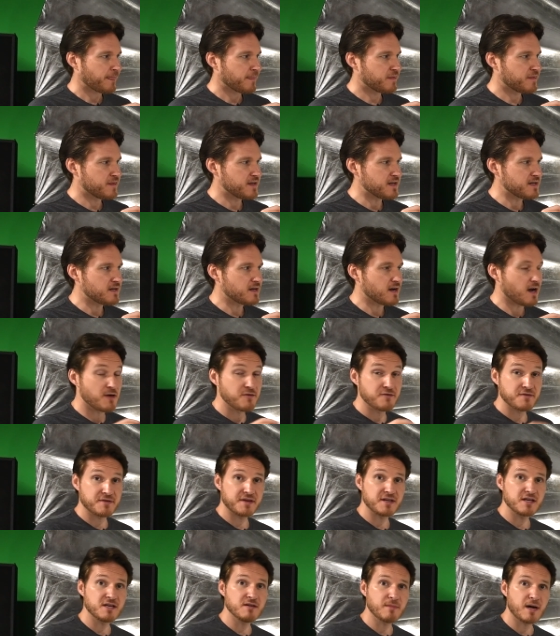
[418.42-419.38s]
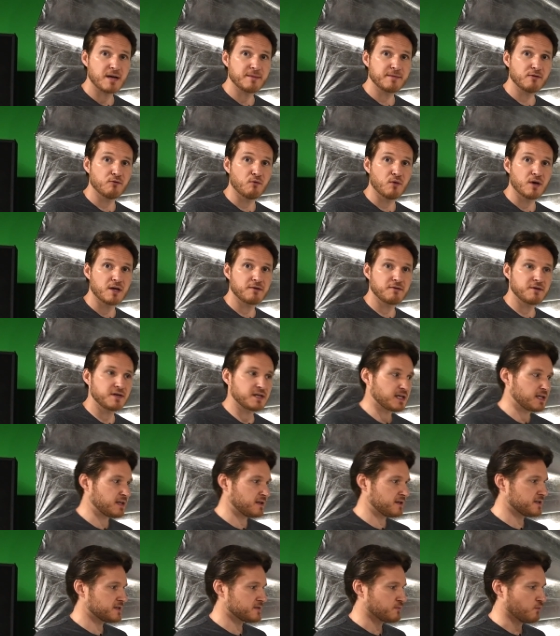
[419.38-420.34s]
The other thing you might be wondering
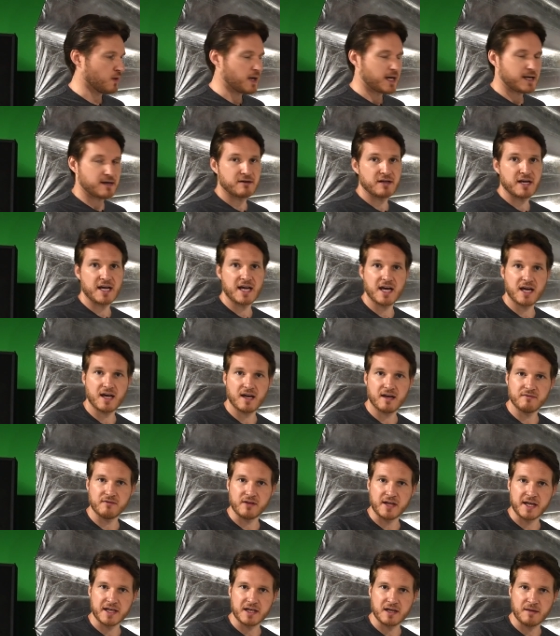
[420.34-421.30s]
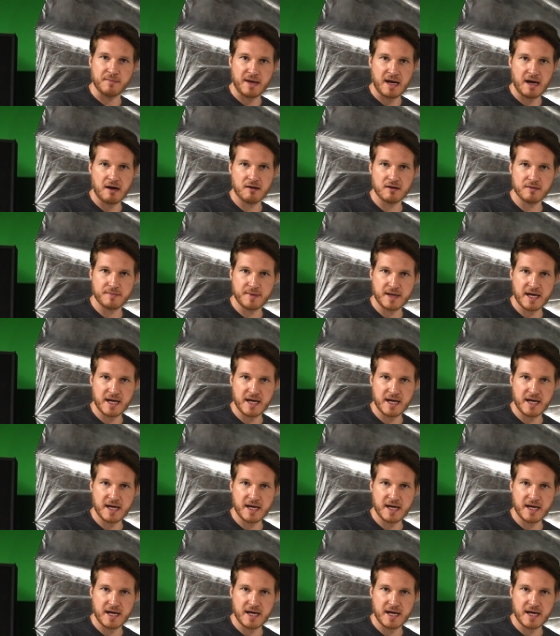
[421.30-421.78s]
is, why don't I have like a power